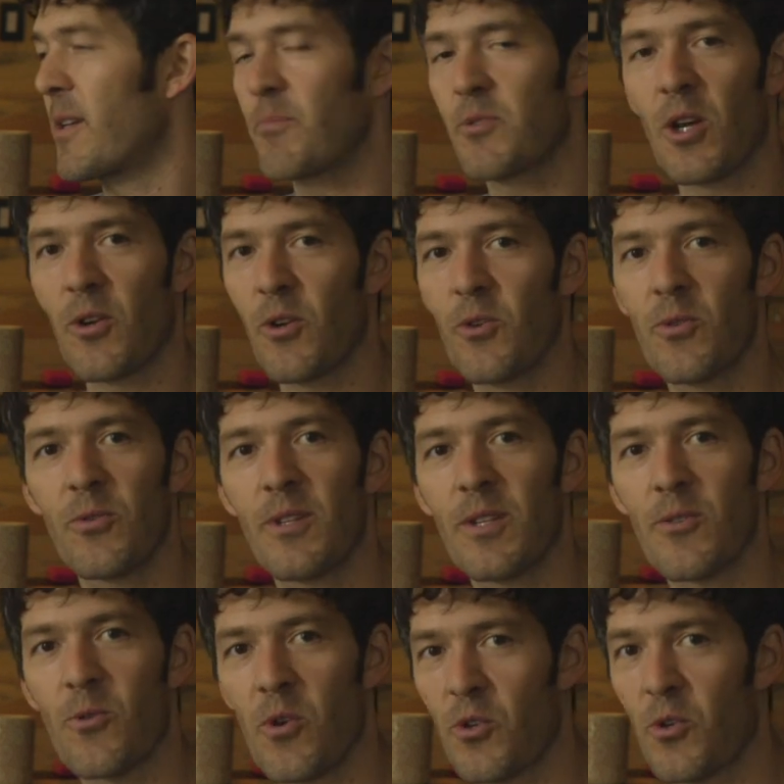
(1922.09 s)
Kim Jong-un
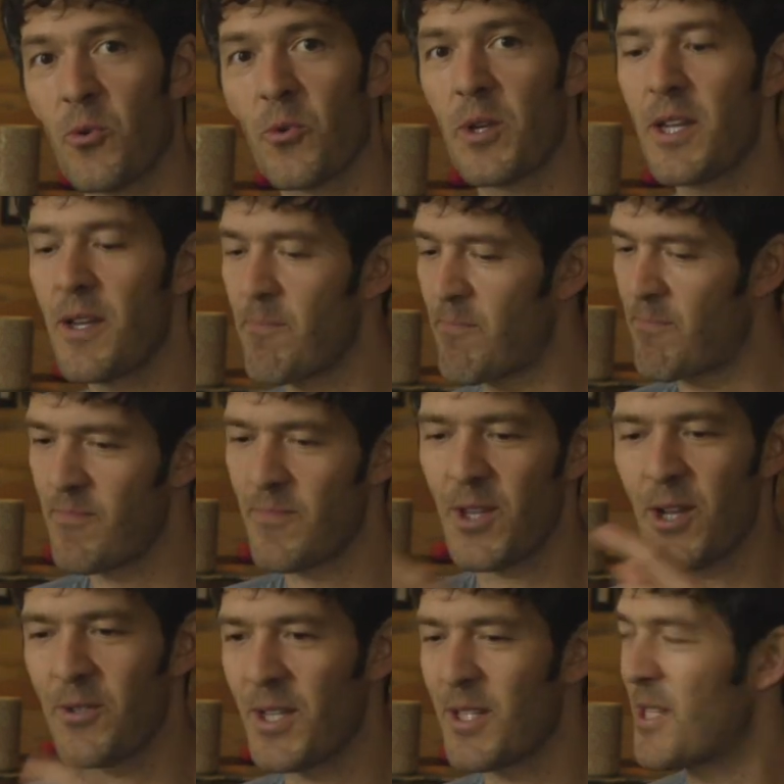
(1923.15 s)
in North Korea,
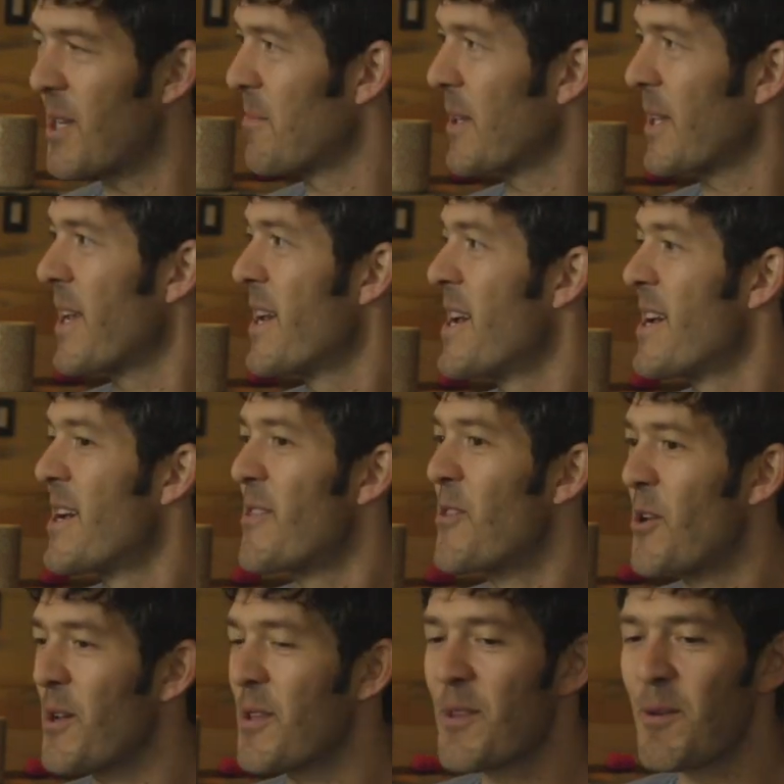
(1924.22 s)
did something,
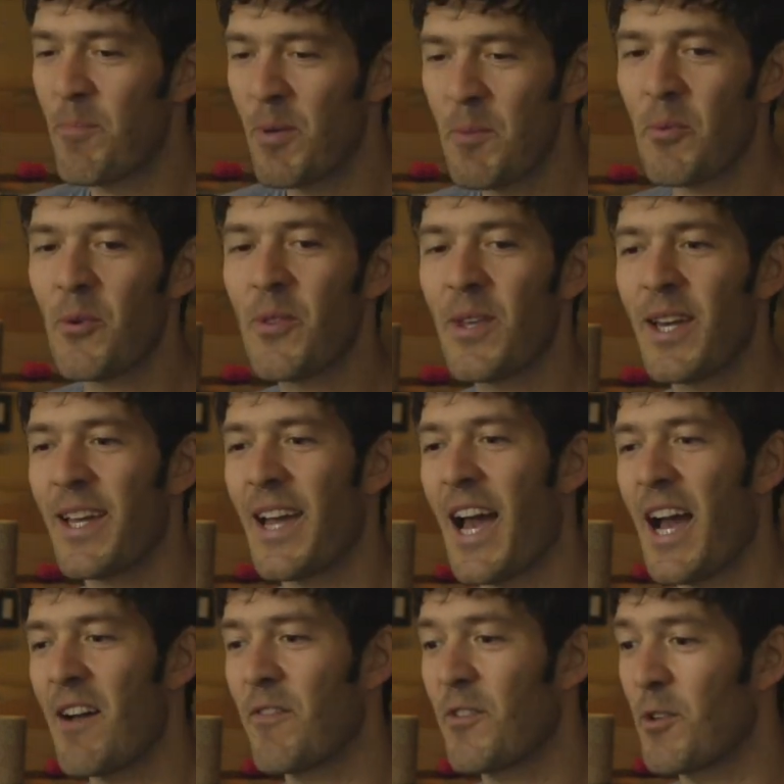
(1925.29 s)
the people that
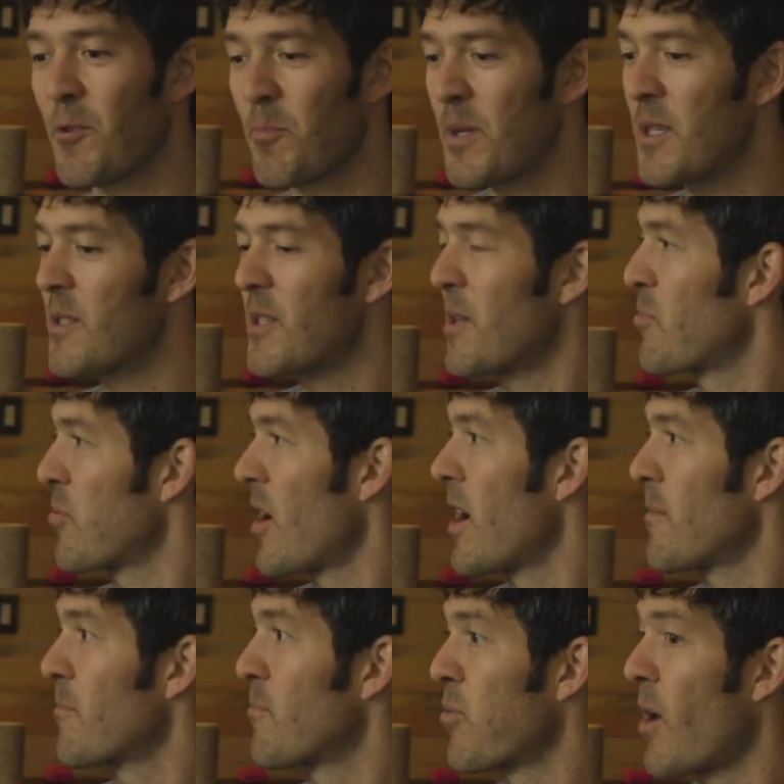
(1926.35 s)
have an obesity
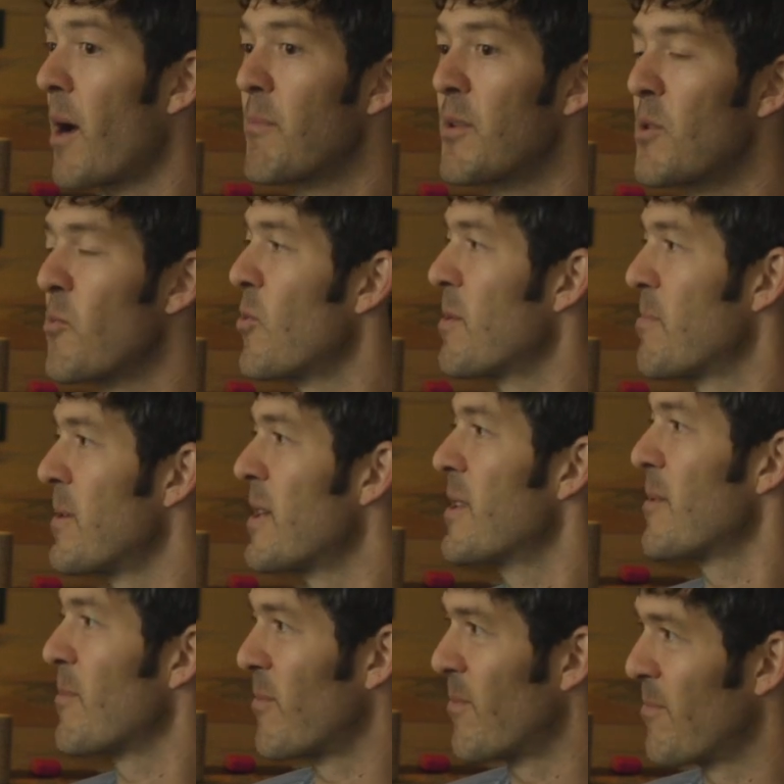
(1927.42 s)
problem probably would be
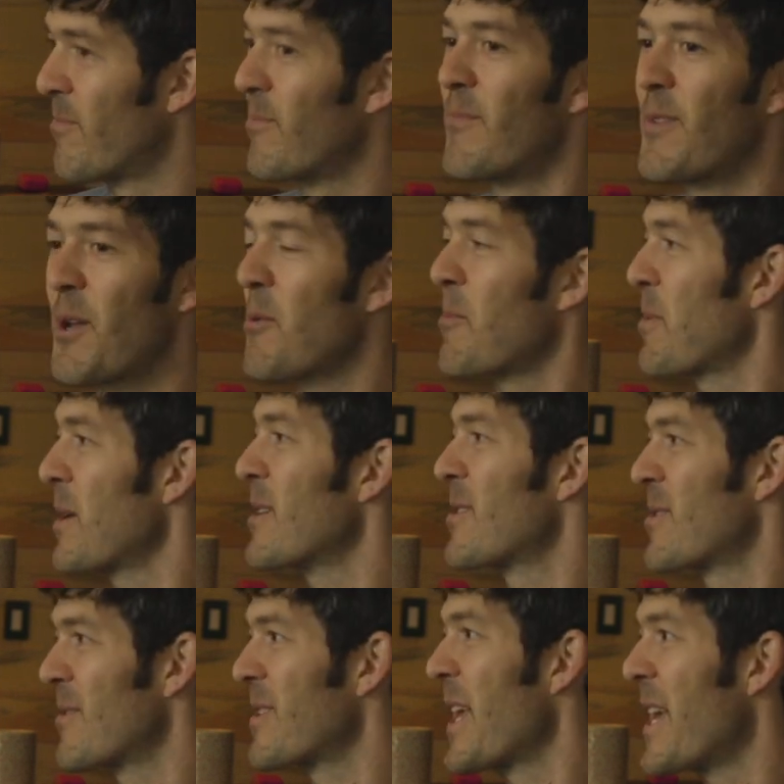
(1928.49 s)
they would be
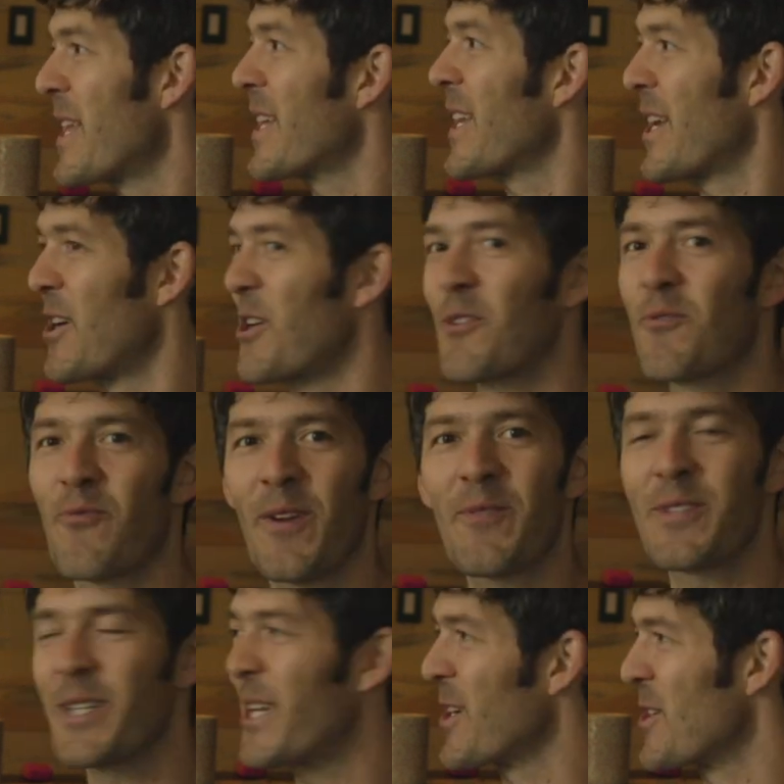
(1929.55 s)
standing here
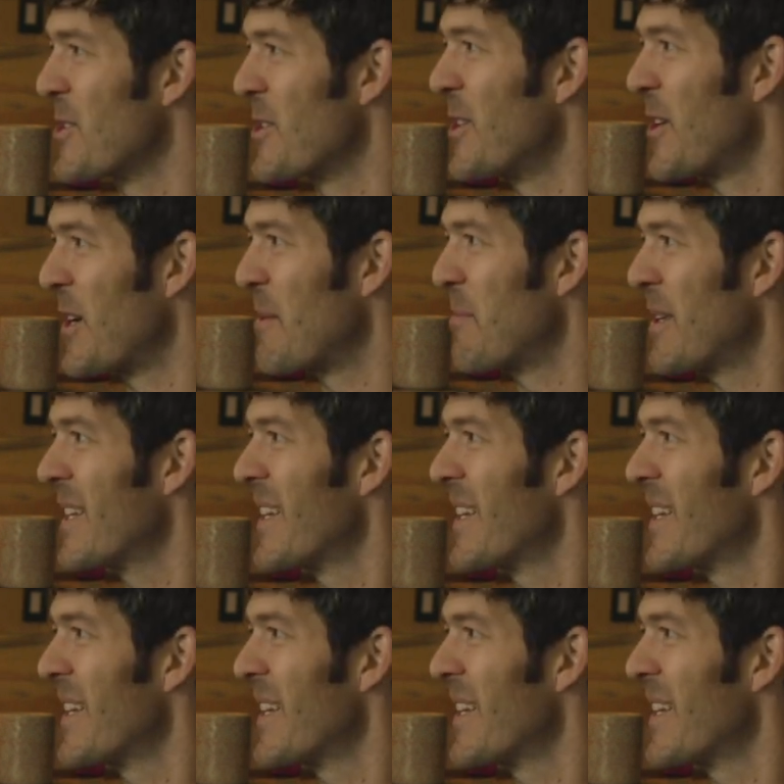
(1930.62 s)
50 years. You know what I mean?